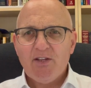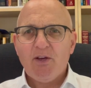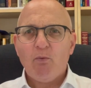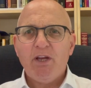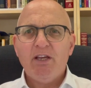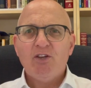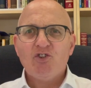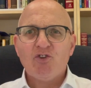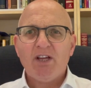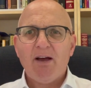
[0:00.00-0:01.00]
that we
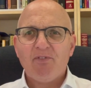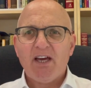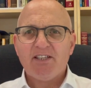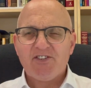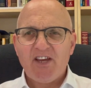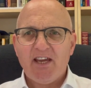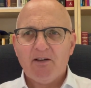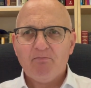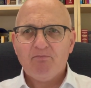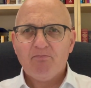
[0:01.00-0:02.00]
should have that desire.
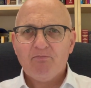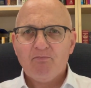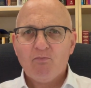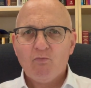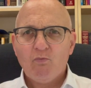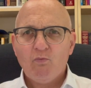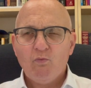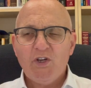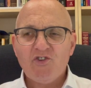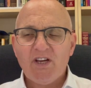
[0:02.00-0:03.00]

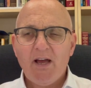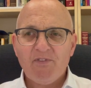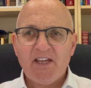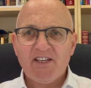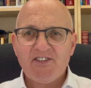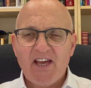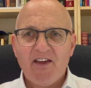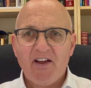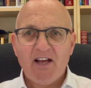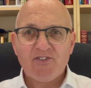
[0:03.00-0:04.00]
We should have that desire
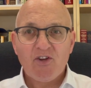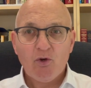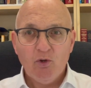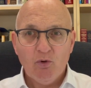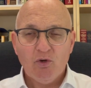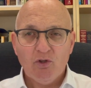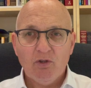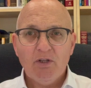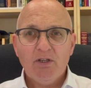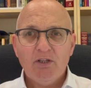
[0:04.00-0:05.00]
as
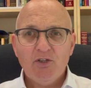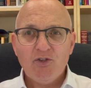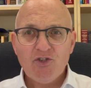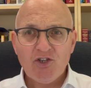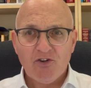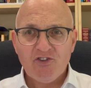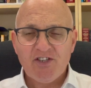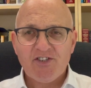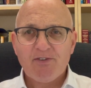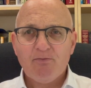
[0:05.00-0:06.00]
local
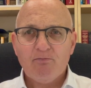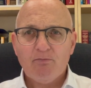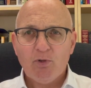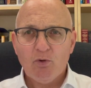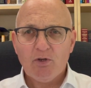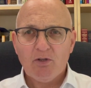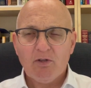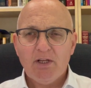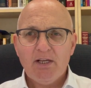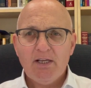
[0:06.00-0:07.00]
churches,
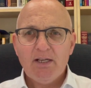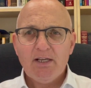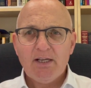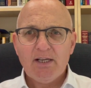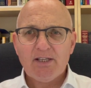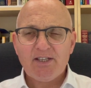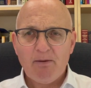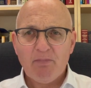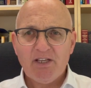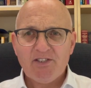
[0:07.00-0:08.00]
local
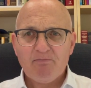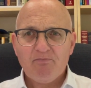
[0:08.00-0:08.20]
assemblies.